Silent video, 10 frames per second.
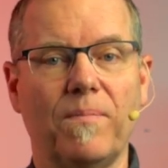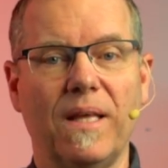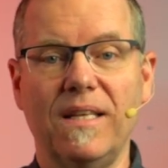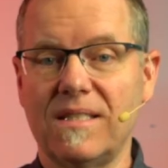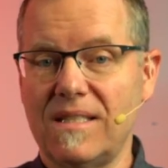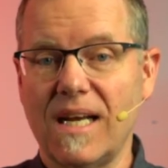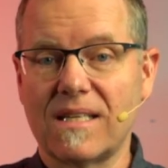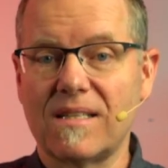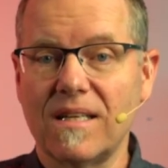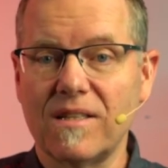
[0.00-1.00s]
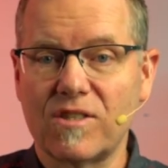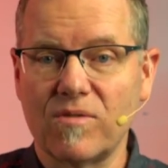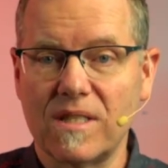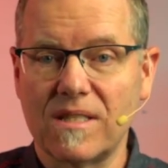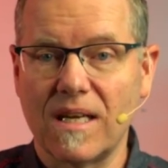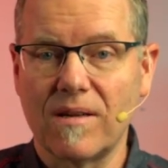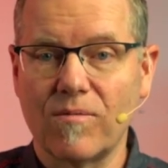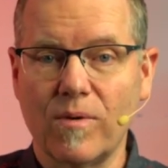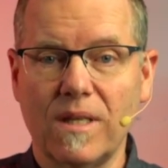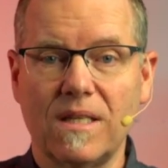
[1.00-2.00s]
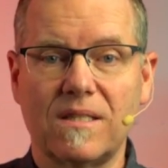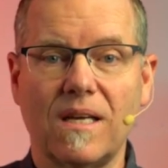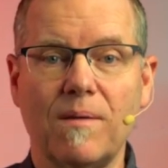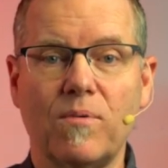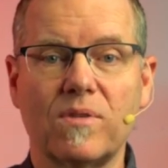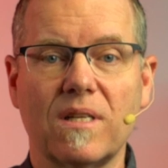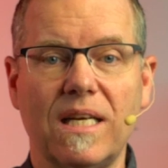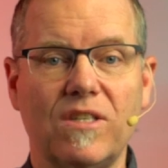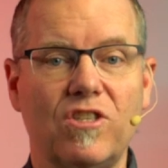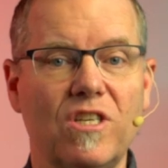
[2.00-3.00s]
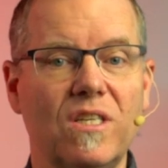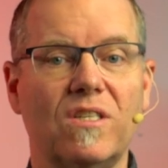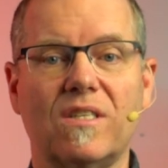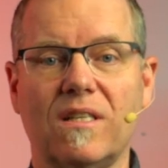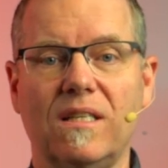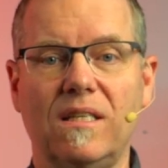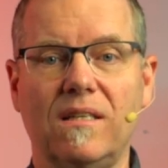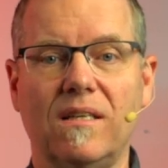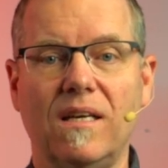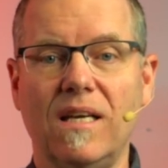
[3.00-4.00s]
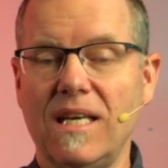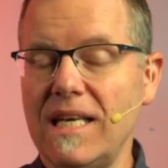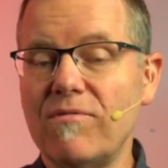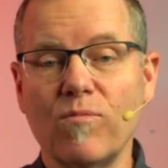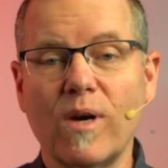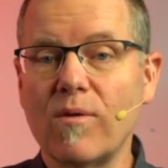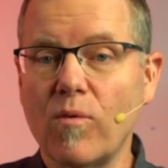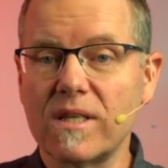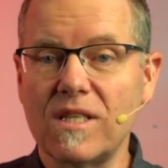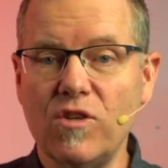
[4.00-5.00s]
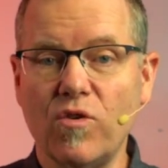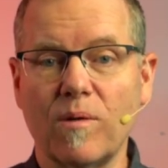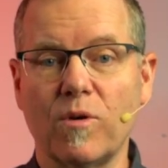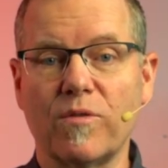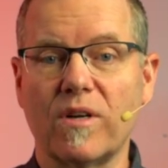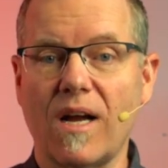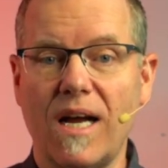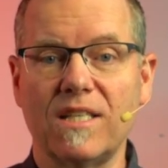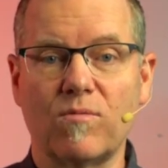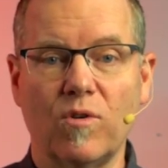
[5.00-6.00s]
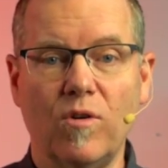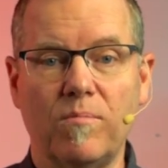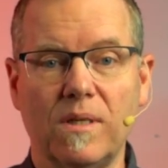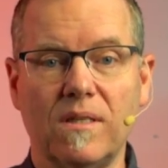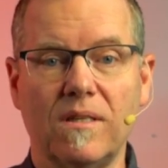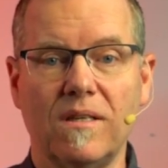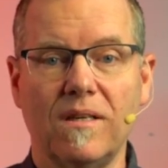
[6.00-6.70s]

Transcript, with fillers: And this text illustrates that. When the disciples let Jesus lead, even when it wasn't normal, their eyes were opened.